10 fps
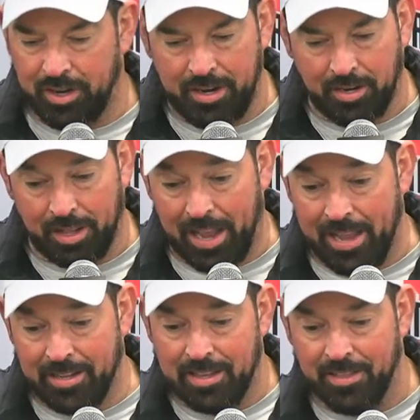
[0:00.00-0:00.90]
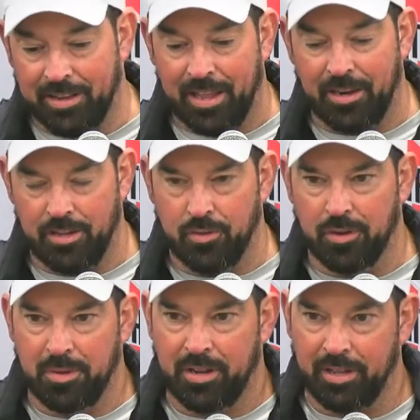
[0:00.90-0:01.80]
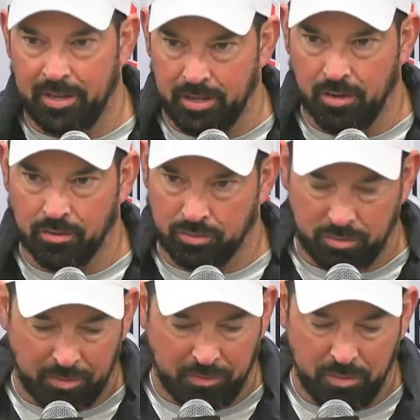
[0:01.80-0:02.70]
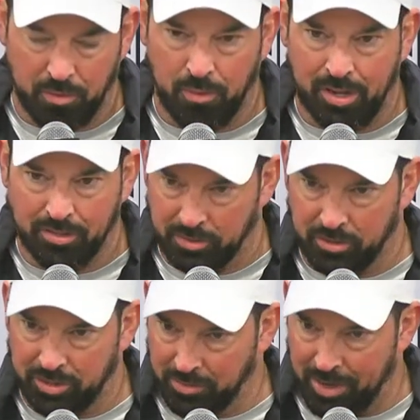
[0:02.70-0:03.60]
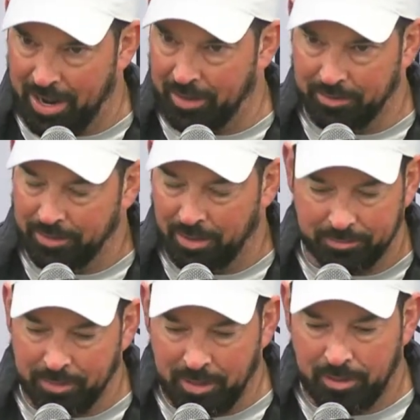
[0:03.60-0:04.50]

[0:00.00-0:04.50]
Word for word: in here like I did the other day in a unit meeting and he goes through a few of the runs, you'll see right out, you know,